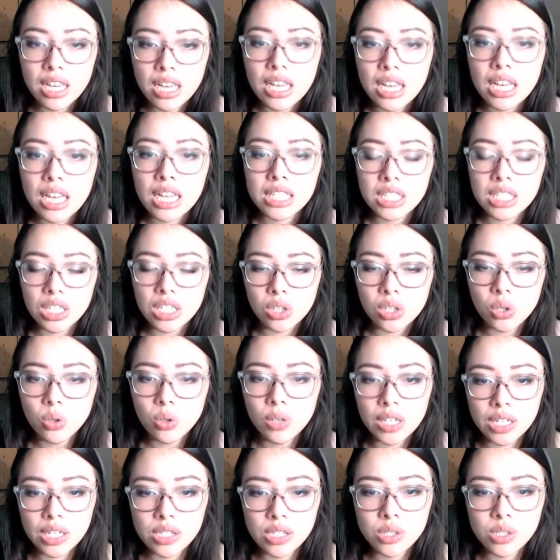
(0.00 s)

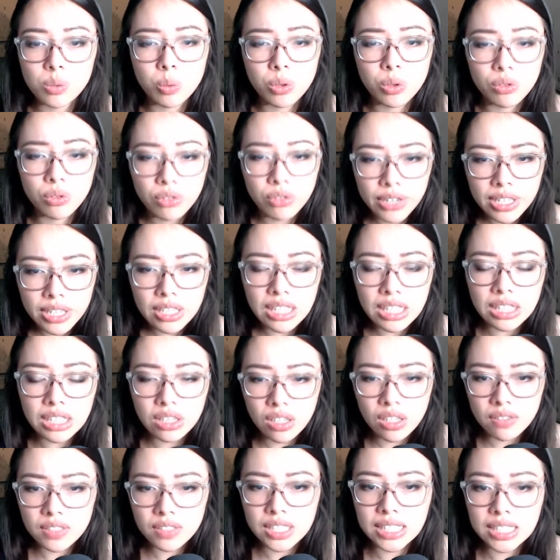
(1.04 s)
Dolores would really
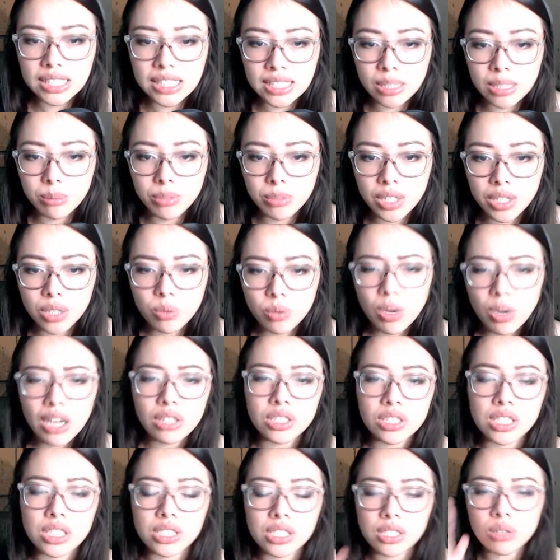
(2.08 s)
love to eat something. Wow,
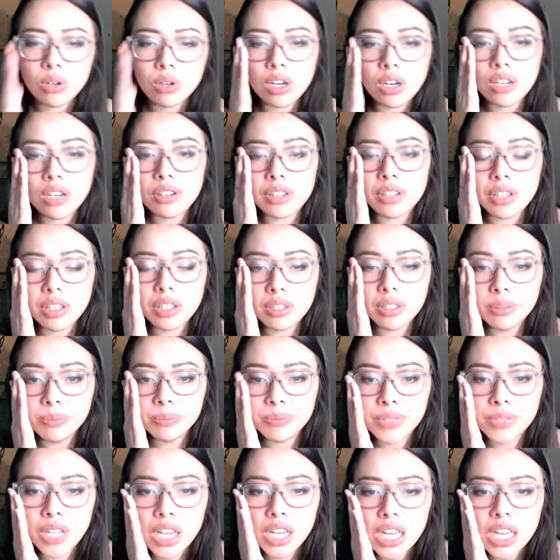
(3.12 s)
she's still hungry,
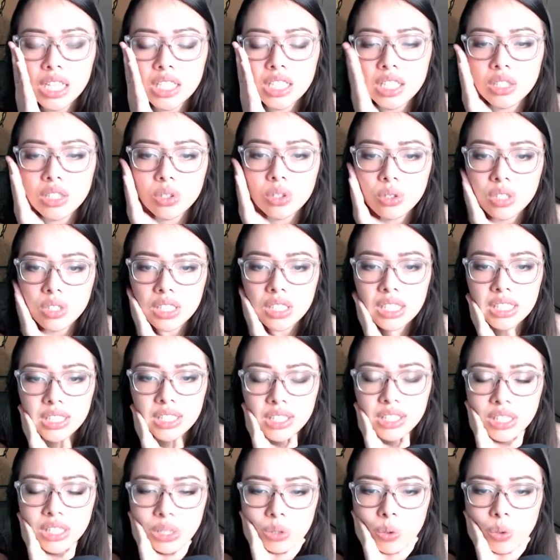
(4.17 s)
huh? Dolores is
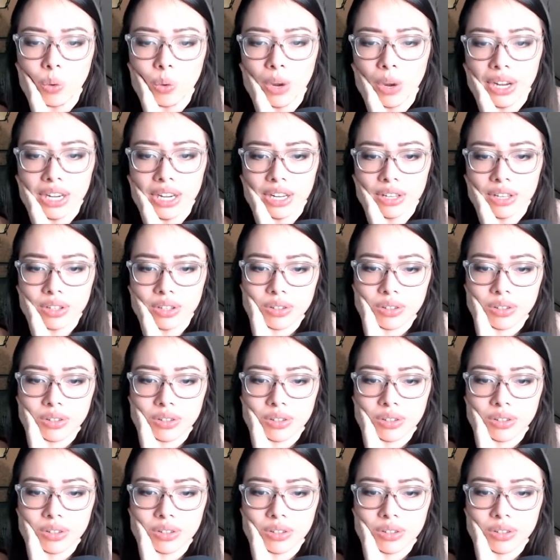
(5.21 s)
still quite ill.